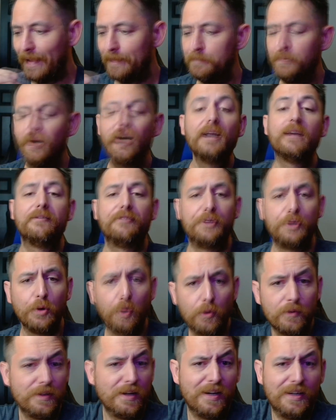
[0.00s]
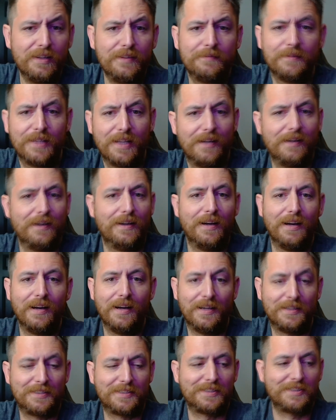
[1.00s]
But if you're not
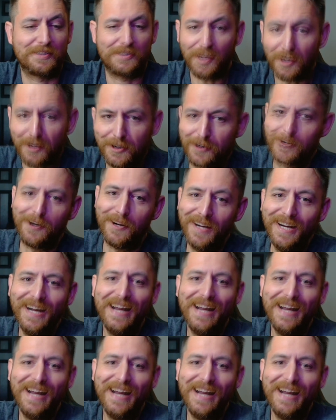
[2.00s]
a sucker